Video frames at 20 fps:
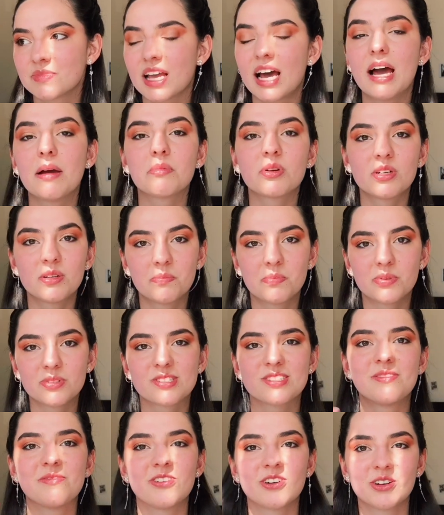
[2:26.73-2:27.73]
I'm gonna put
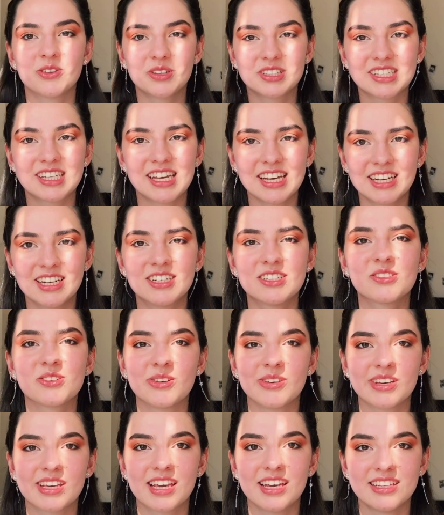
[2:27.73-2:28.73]
some photos here so
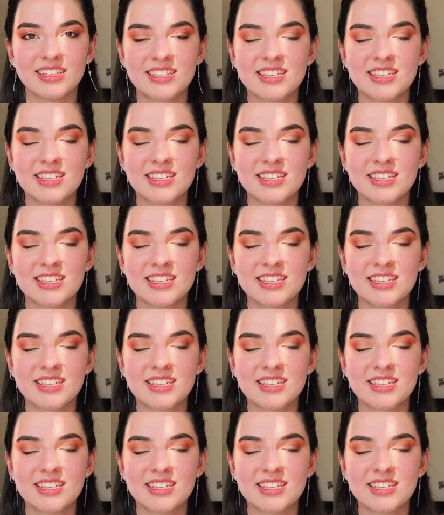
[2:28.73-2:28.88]
you can